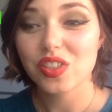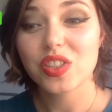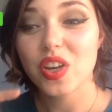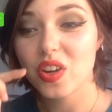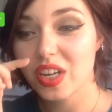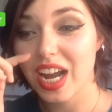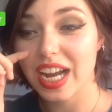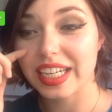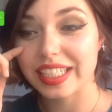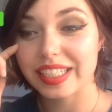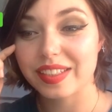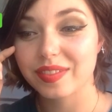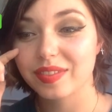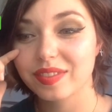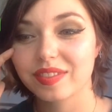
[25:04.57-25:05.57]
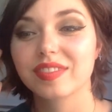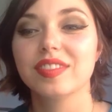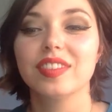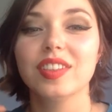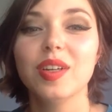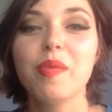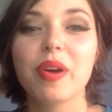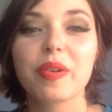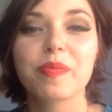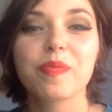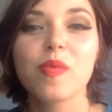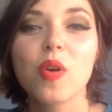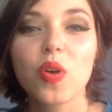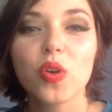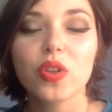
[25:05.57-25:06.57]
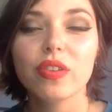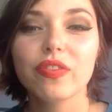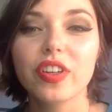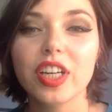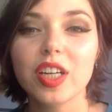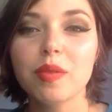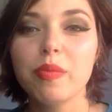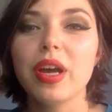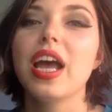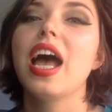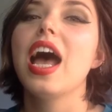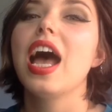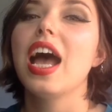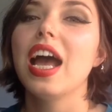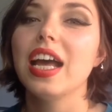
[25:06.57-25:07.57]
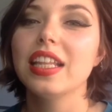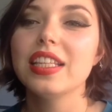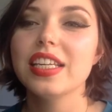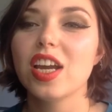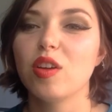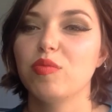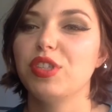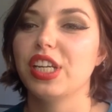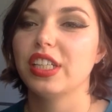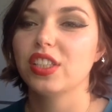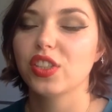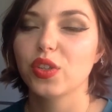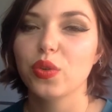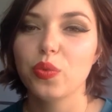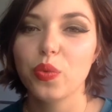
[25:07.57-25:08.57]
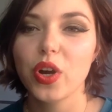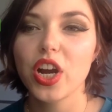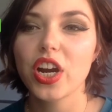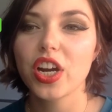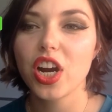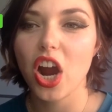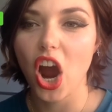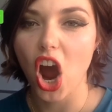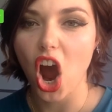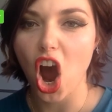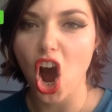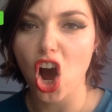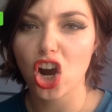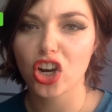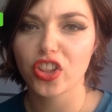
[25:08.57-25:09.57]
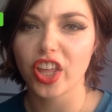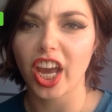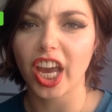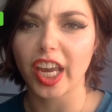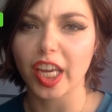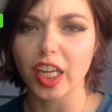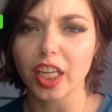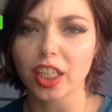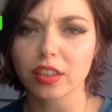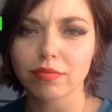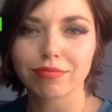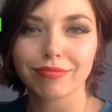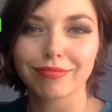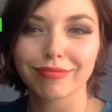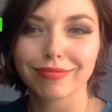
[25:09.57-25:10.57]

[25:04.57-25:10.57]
so guys, come on. The verb and the object, where are they?